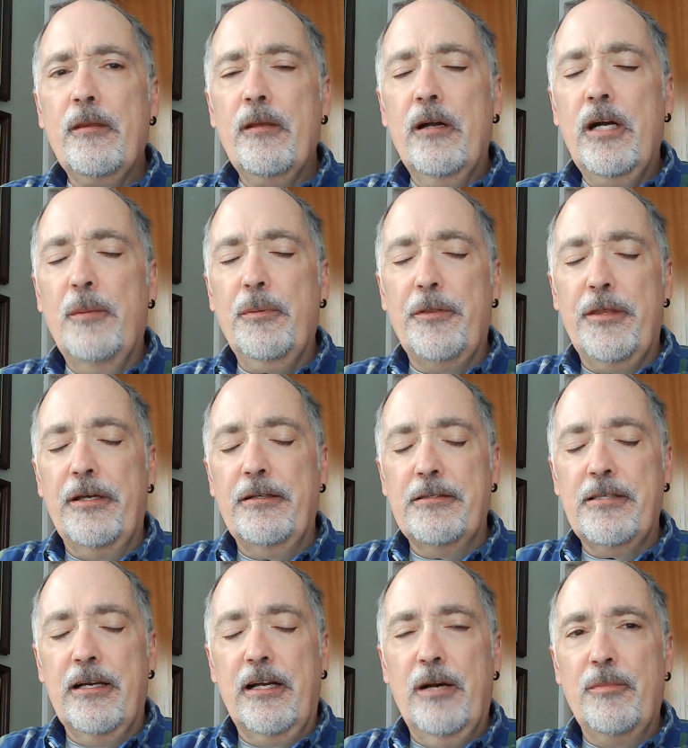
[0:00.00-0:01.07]
A couple things
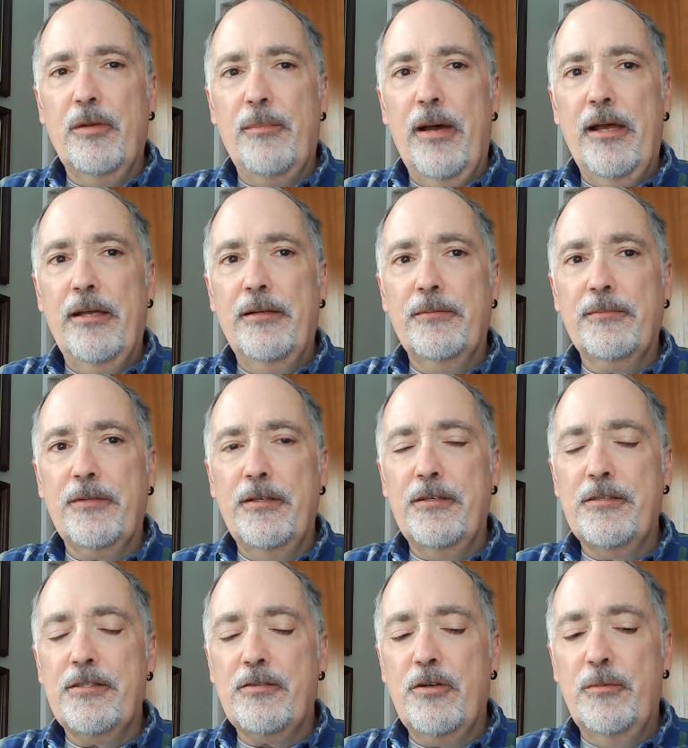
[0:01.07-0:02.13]
that come to mind in
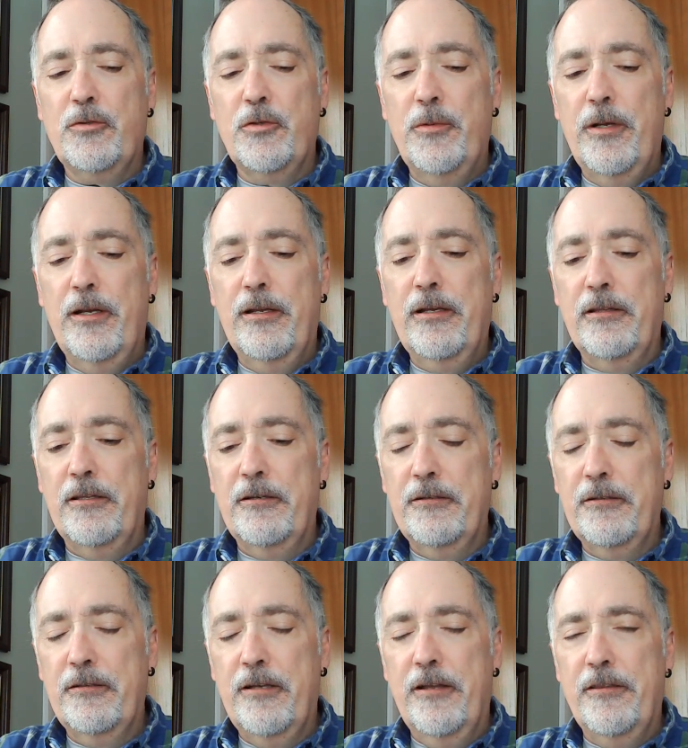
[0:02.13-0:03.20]
this scripture reading and
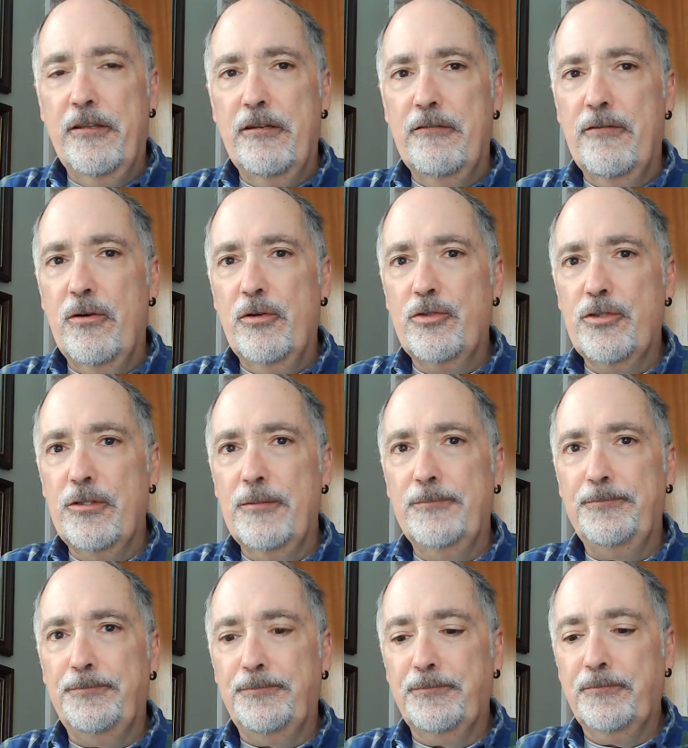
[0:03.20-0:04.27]
the and the
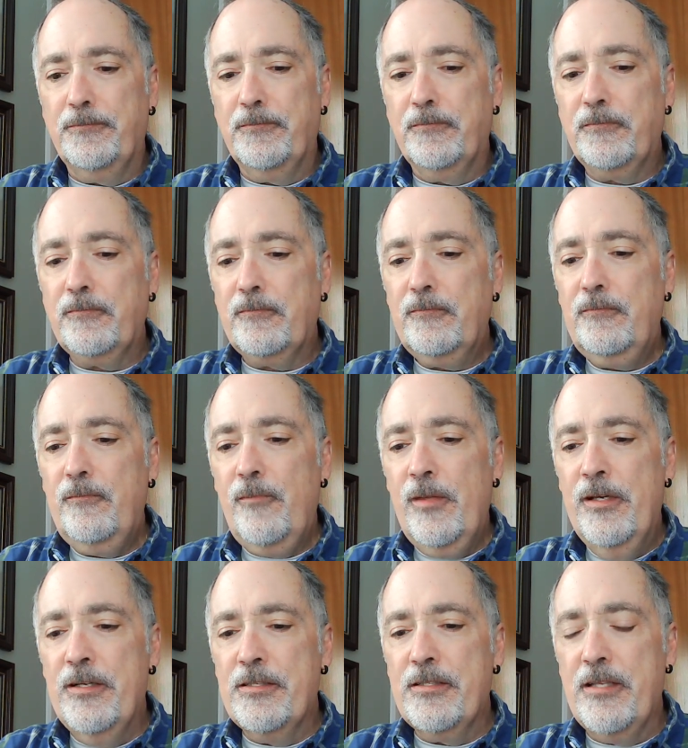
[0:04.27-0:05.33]
devotion
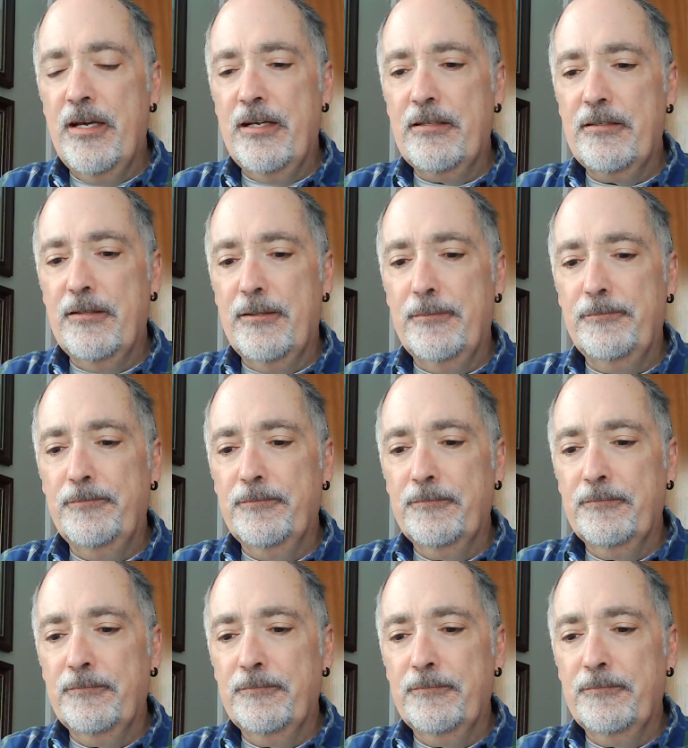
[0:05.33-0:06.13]
is that um,